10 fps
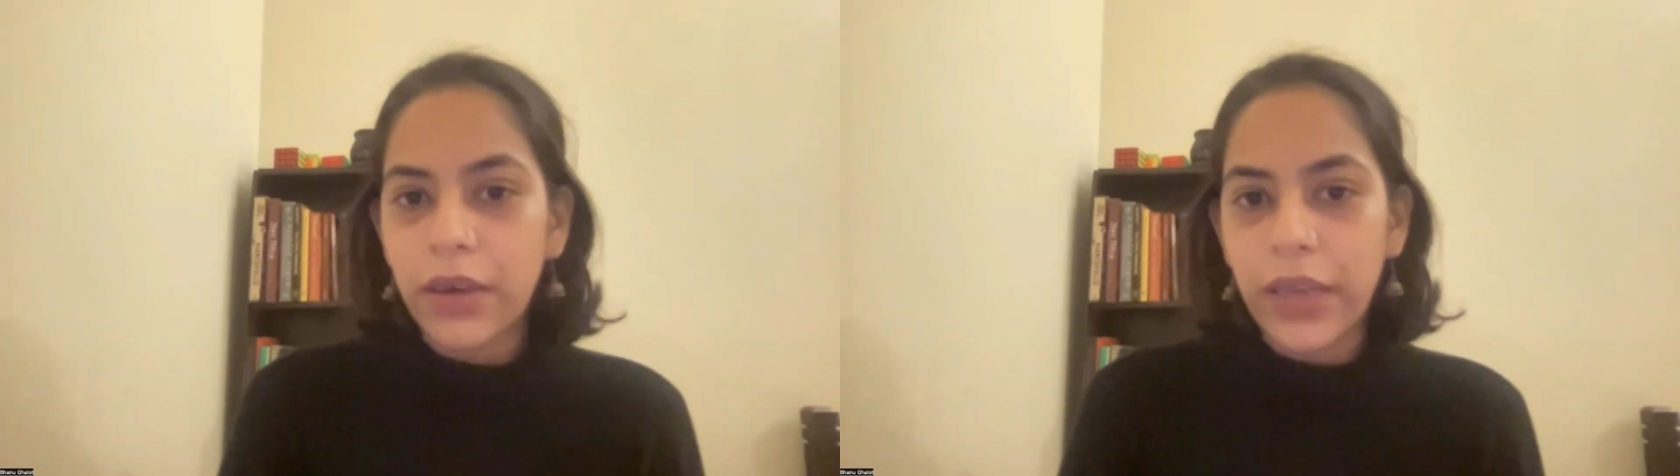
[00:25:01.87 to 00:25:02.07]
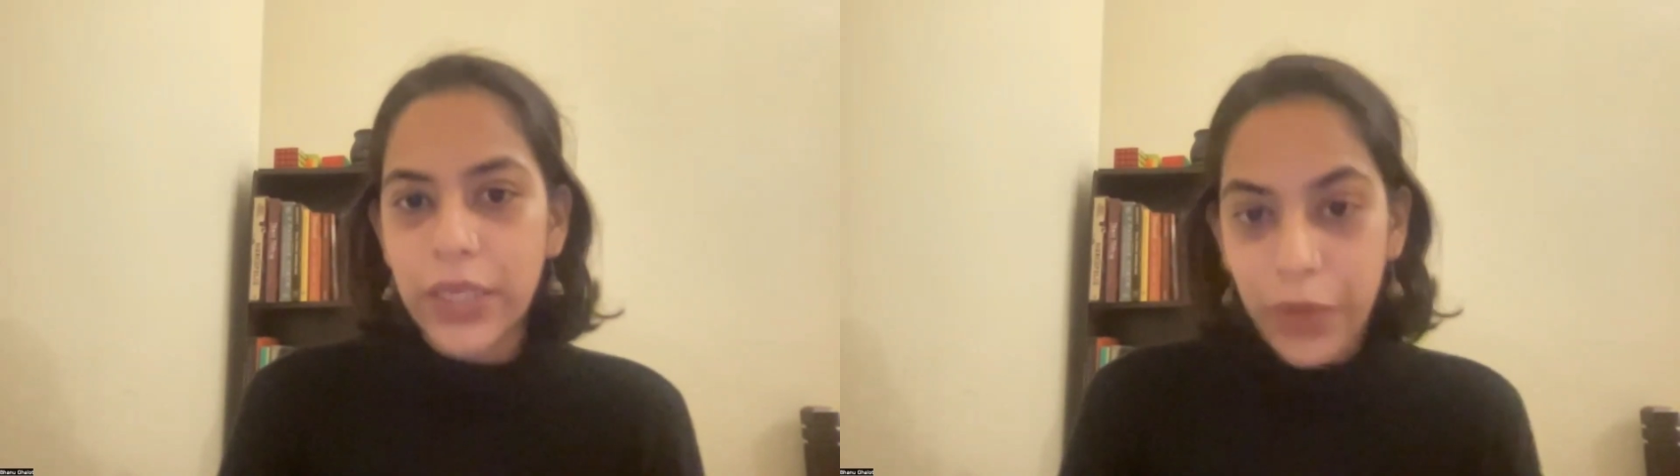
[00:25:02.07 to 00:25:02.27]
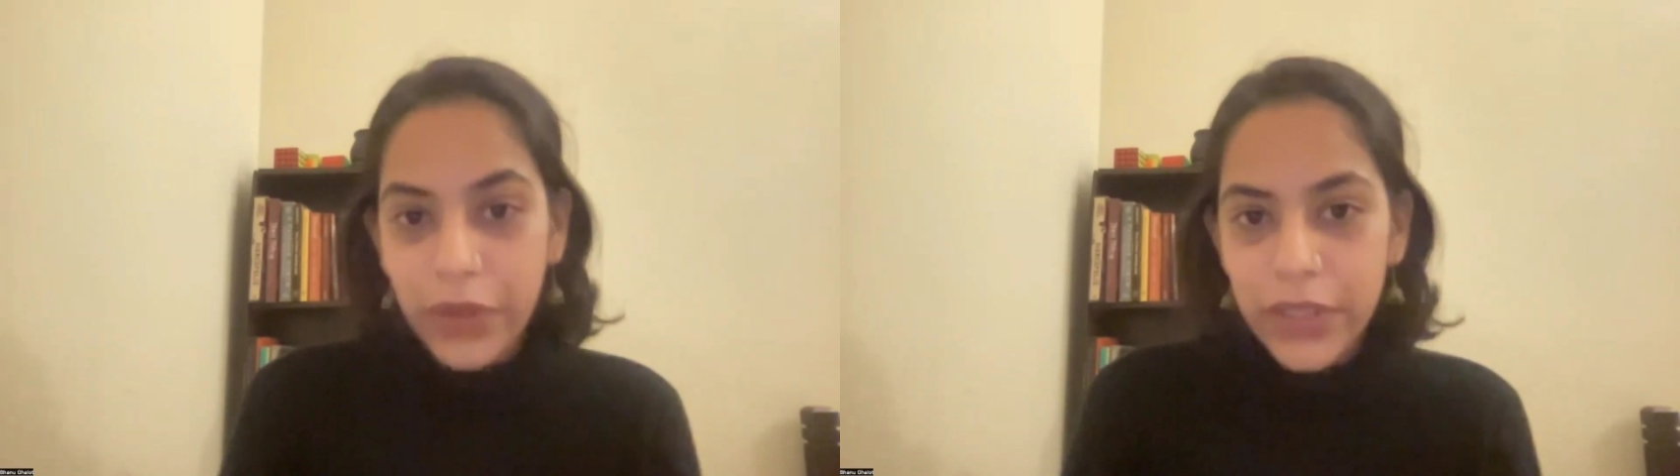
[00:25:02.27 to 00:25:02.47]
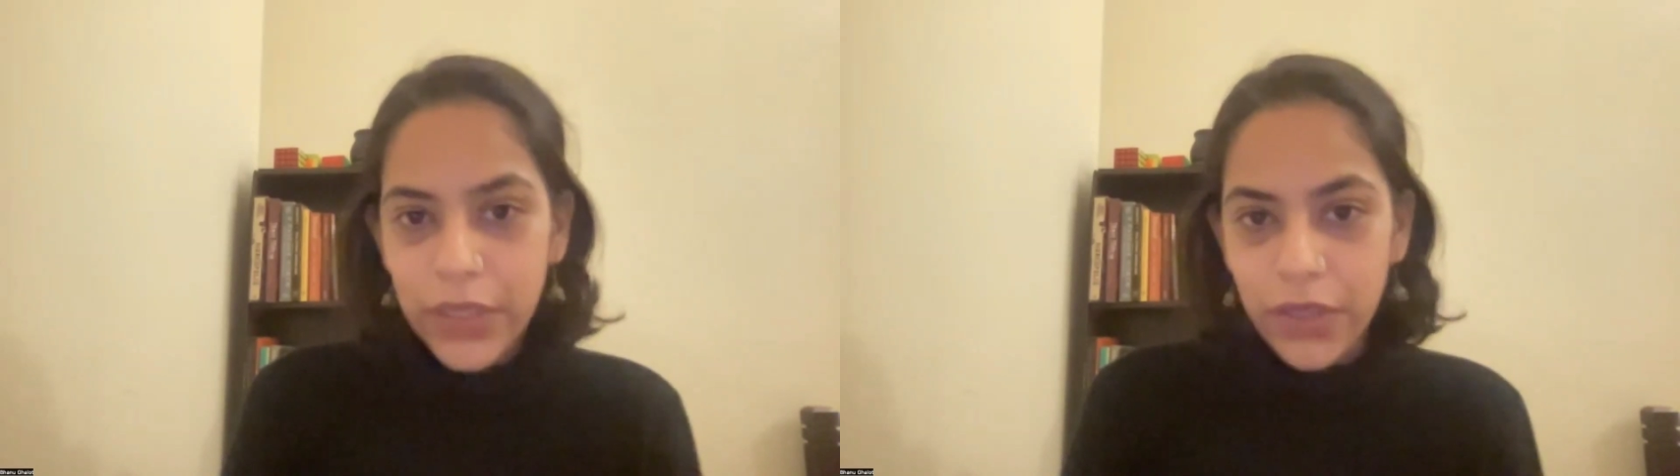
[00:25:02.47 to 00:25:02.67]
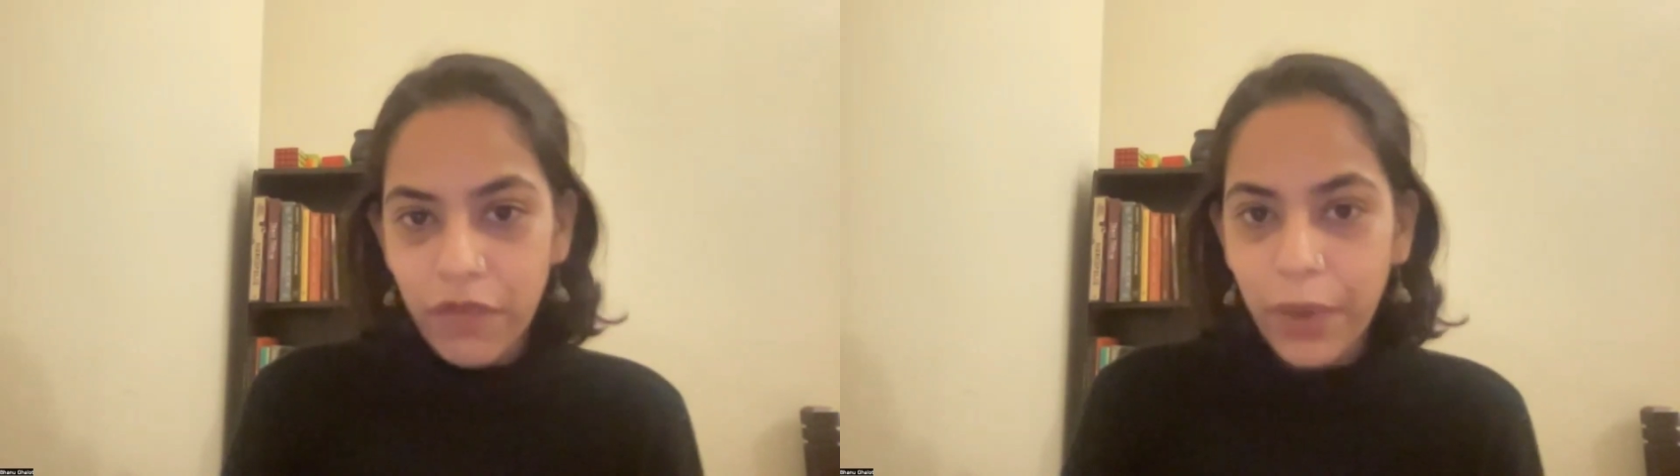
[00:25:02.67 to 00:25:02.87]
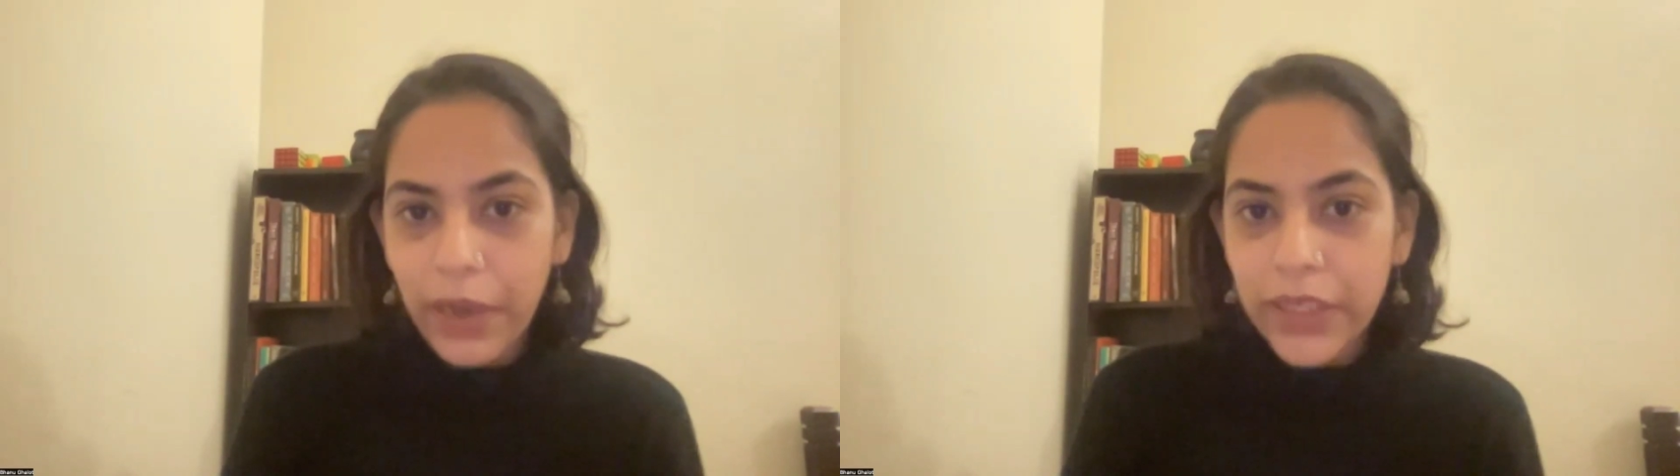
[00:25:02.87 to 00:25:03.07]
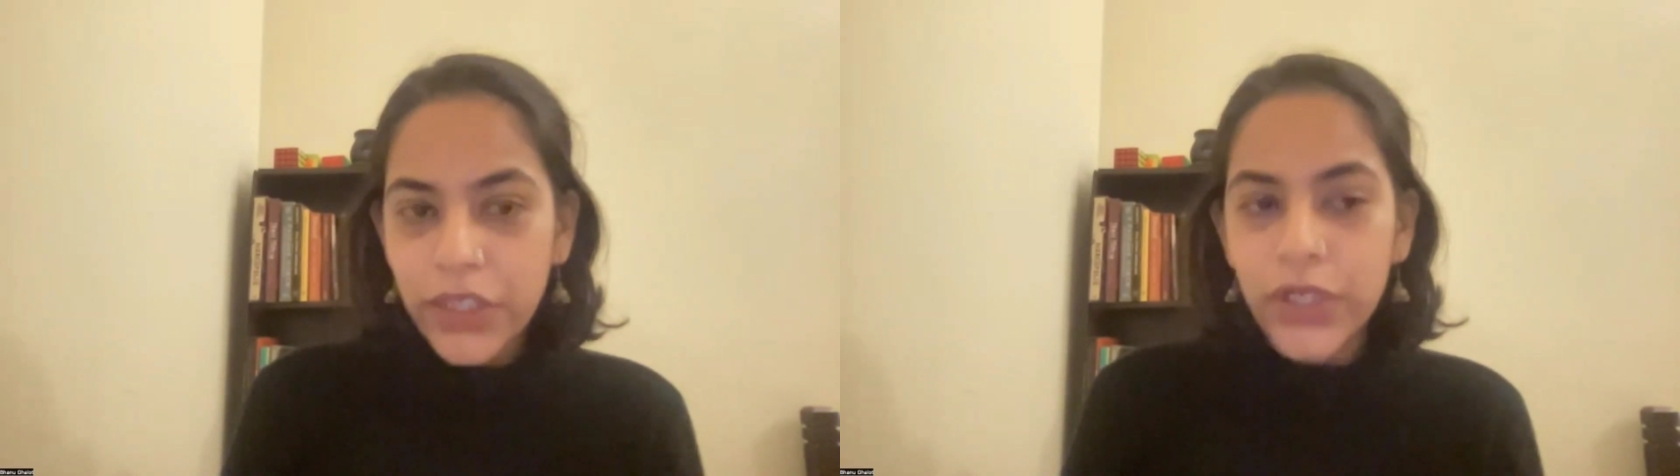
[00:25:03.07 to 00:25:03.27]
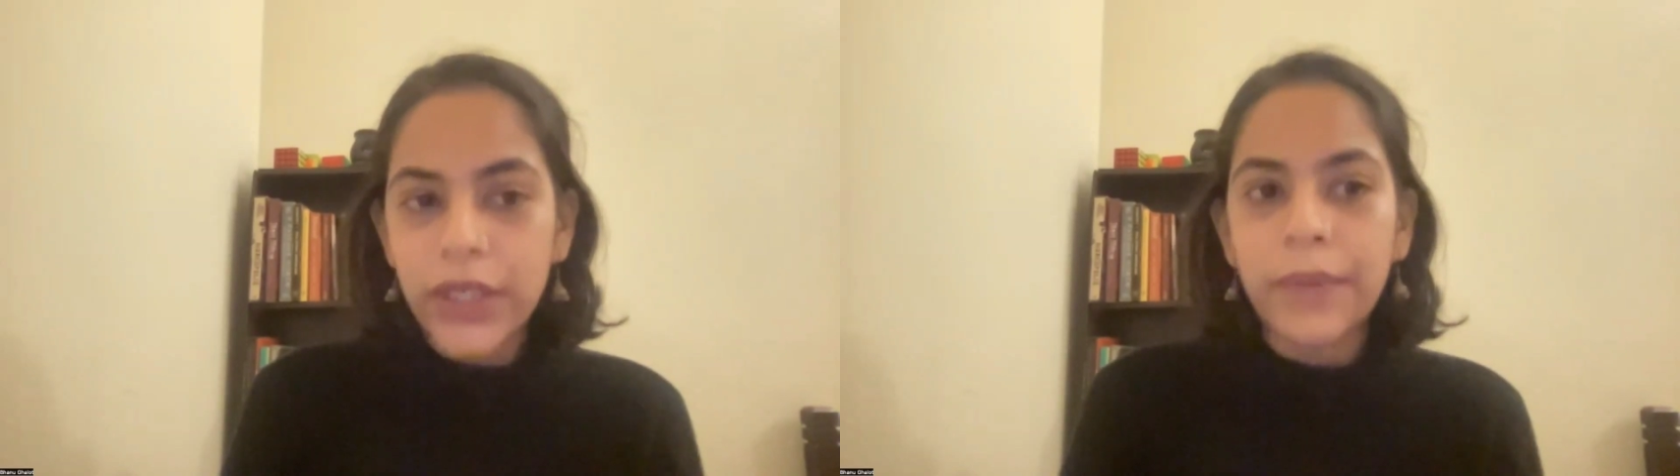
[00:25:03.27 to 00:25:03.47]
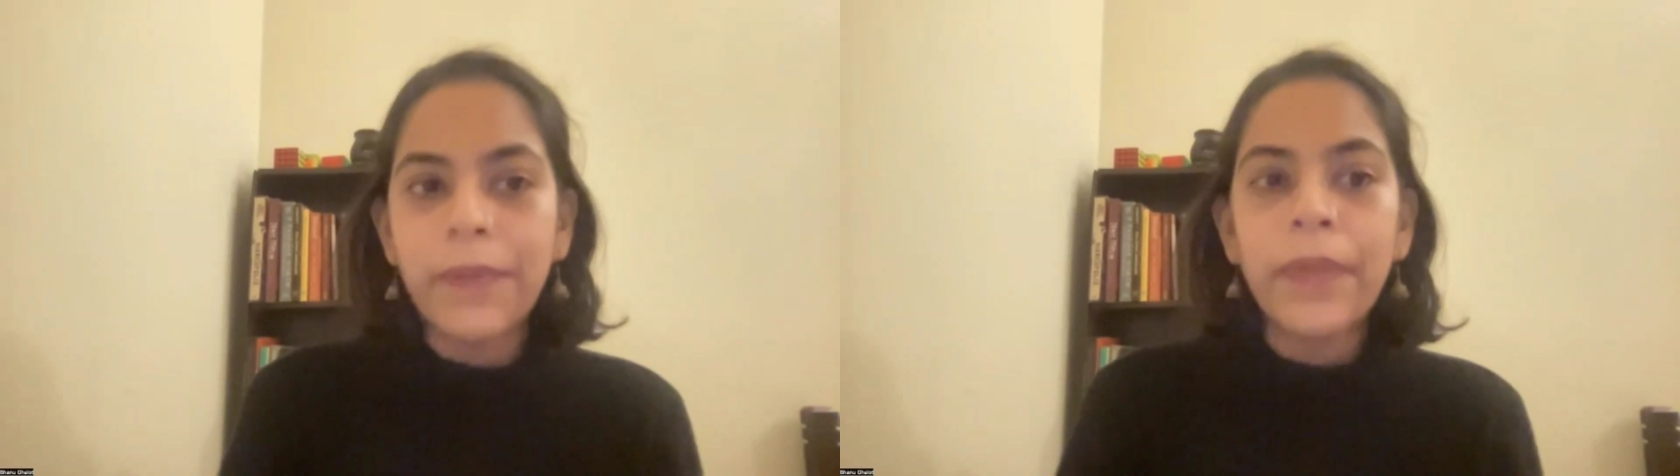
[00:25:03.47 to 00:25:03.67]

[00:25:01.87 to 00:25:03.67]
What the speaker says: experiences of partition.